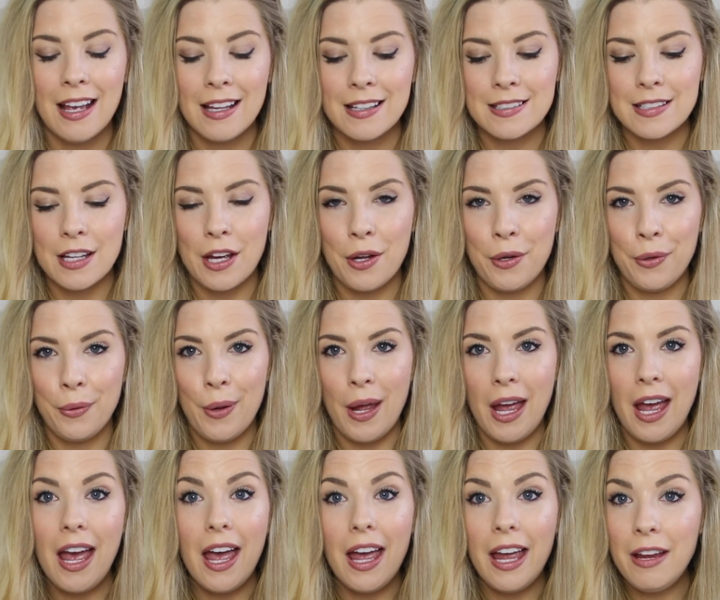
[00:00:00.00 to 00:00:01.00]
So
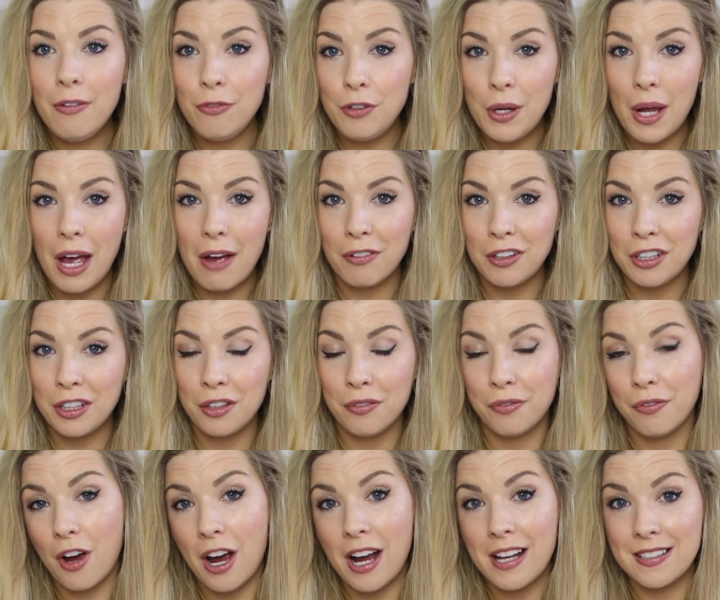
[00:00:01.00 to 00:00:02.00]
if you have any
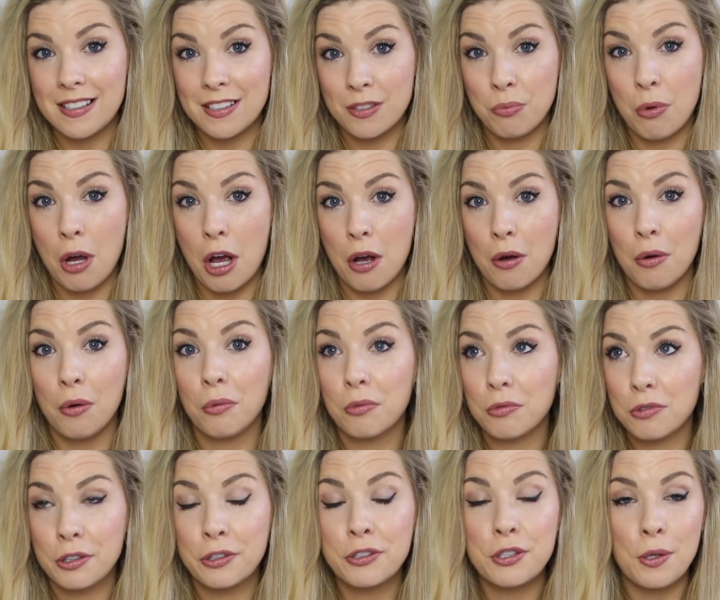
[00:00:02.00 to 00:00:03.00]
advice as well,
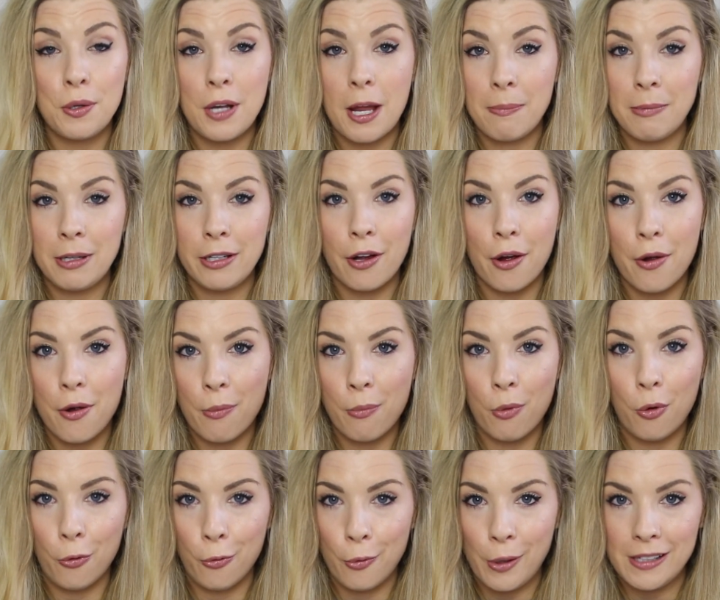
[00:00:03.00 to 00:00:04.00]
do let me know. I'm
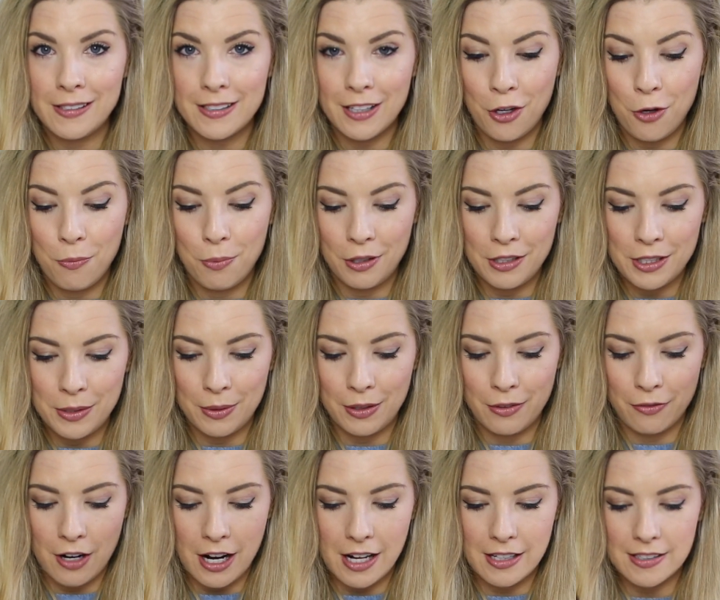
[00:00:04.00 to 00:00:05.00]
always open to
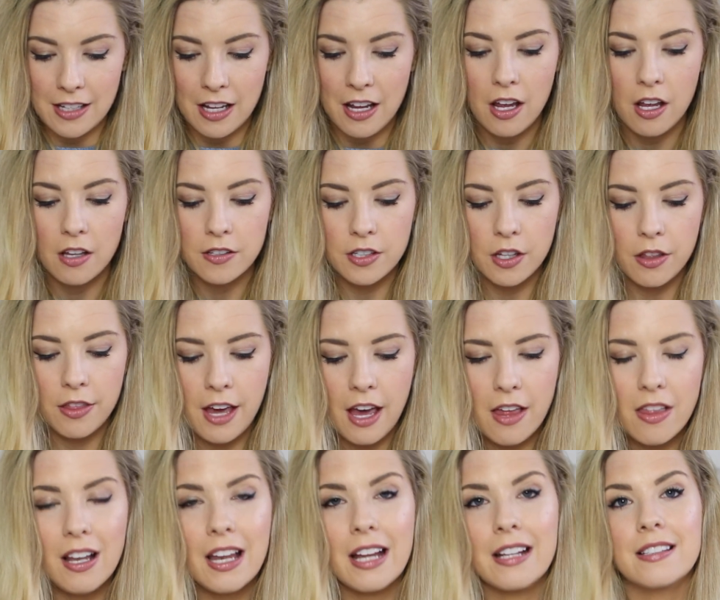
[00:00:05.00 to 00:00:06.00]
advice. So
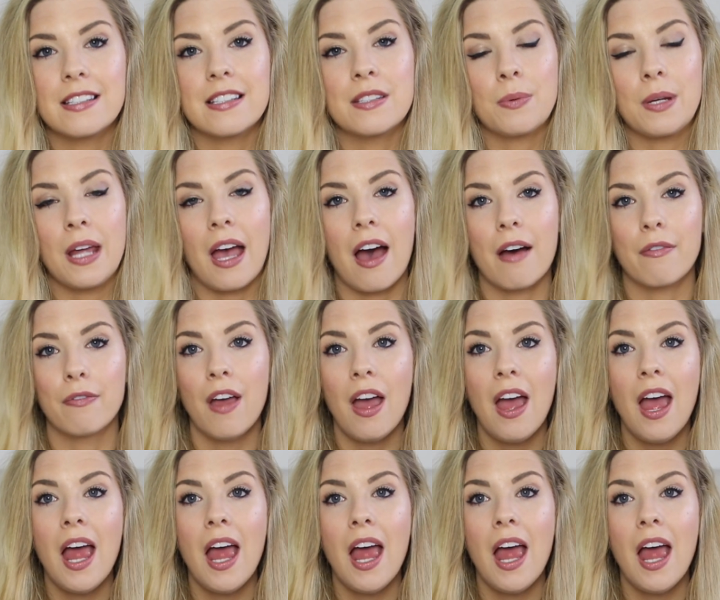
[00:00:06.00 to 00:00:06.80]
they're the lenses we have.